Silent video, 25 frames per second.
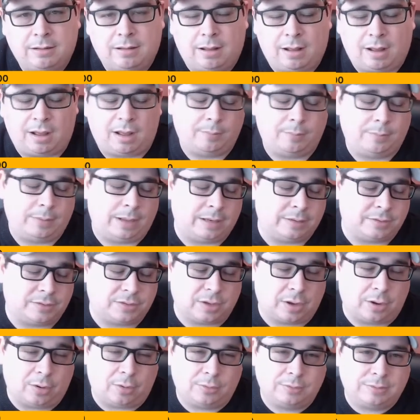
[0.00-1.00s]
Um, and
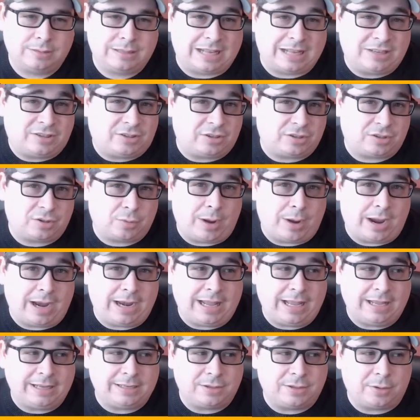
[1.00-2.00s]
so that's just the way it
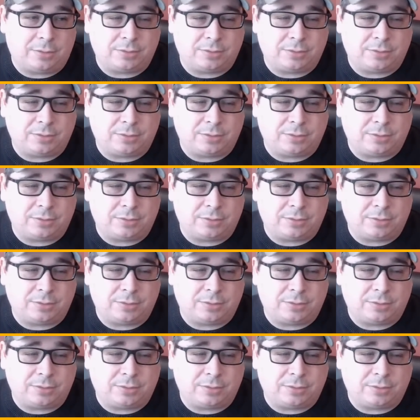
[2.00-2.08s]
is.